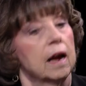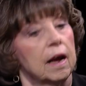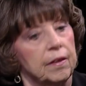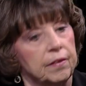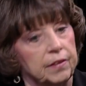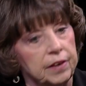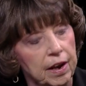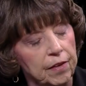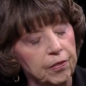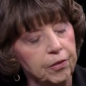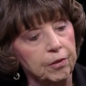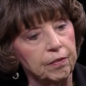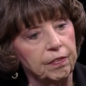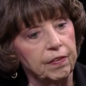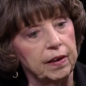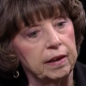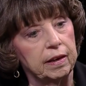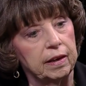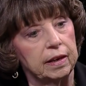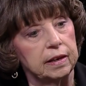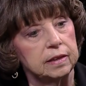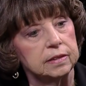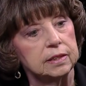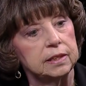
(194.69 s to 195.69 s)
Another
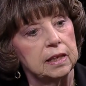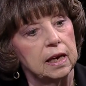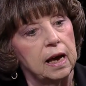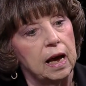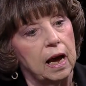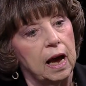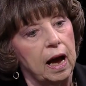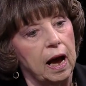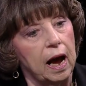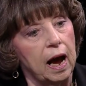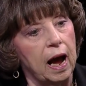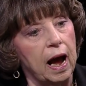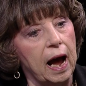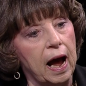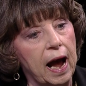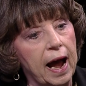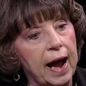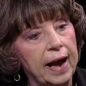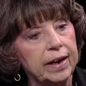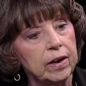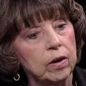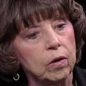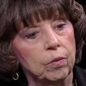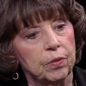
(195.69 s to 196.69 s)
thing is,
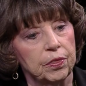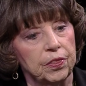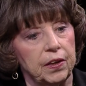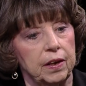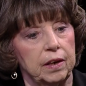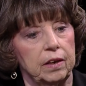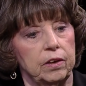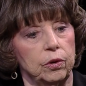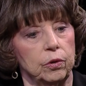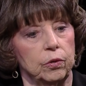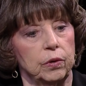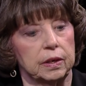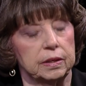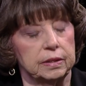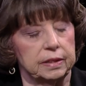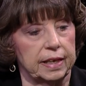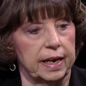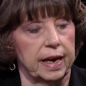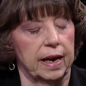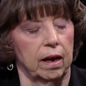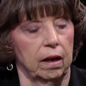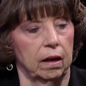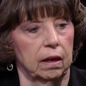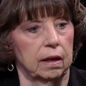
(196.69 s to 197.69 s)
I don't think you can
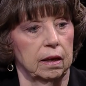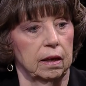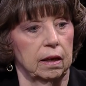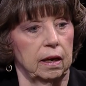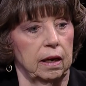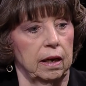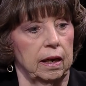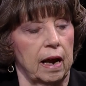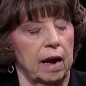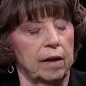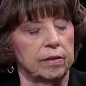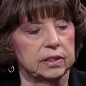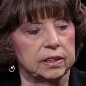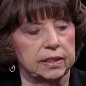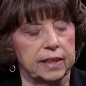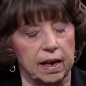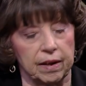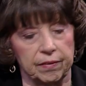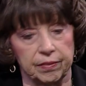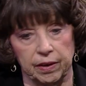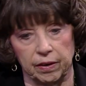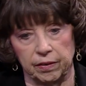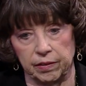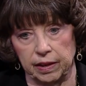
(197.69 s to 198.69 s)
tell, and I was
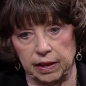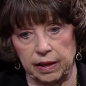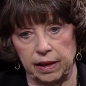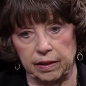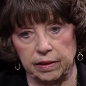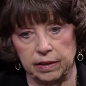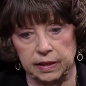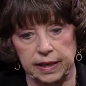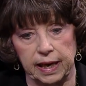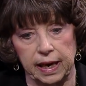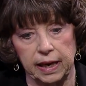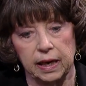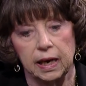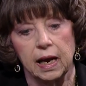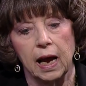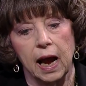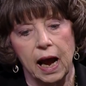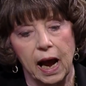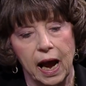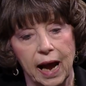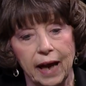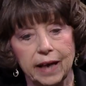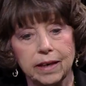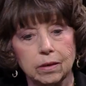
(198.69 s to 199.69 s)
down there the other day,
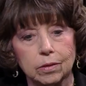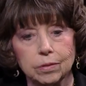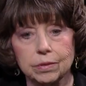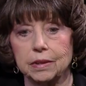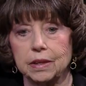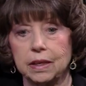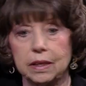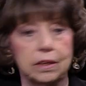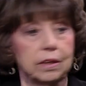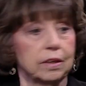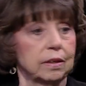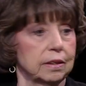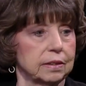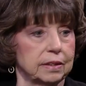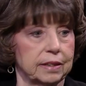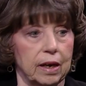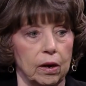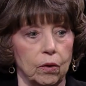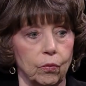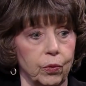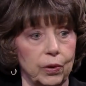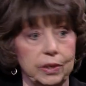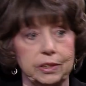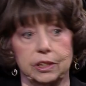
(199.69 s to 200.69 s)
I don't think you can
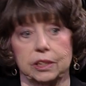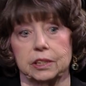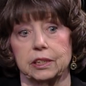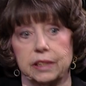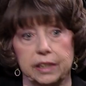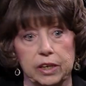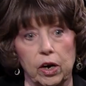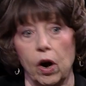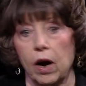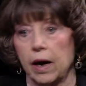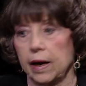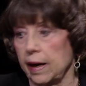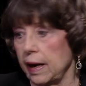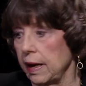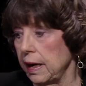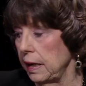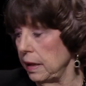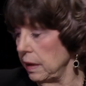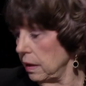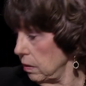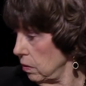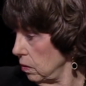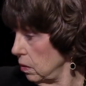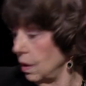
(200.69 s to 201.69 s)
tell which is the ART
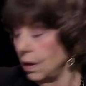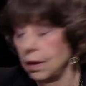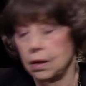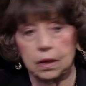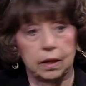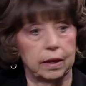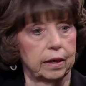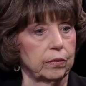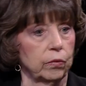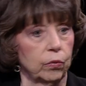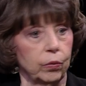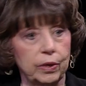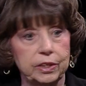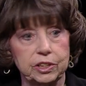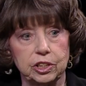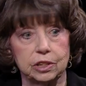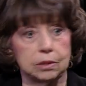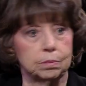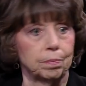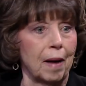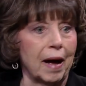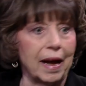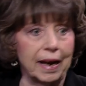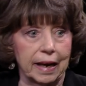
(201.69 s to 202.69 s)
lane and which
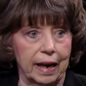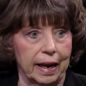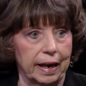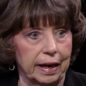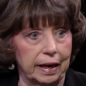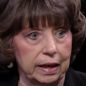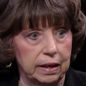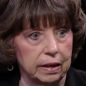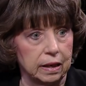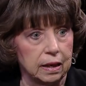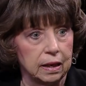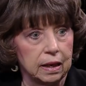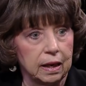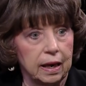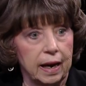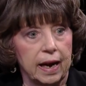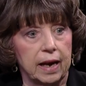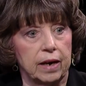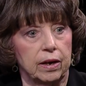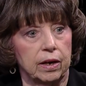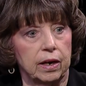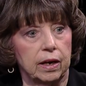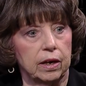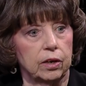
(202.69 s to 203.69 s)
is my lane,
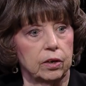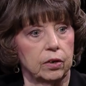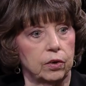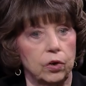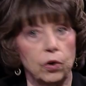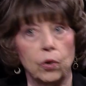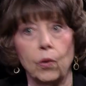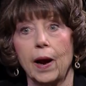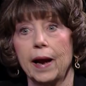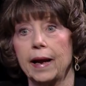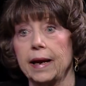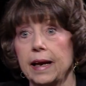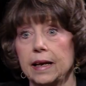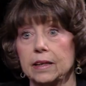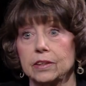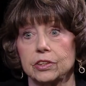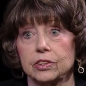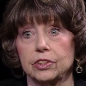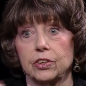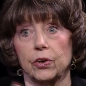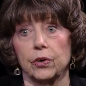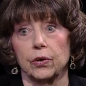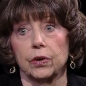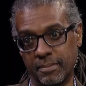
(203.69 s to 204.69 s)
and do I get
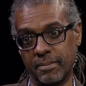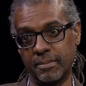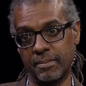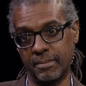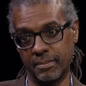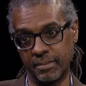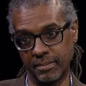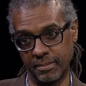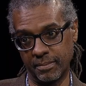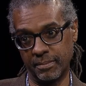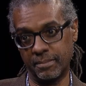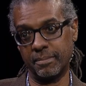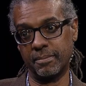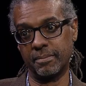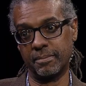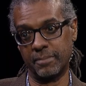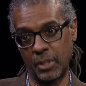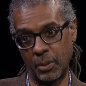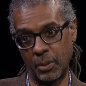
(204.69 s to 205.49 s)
to turn left here?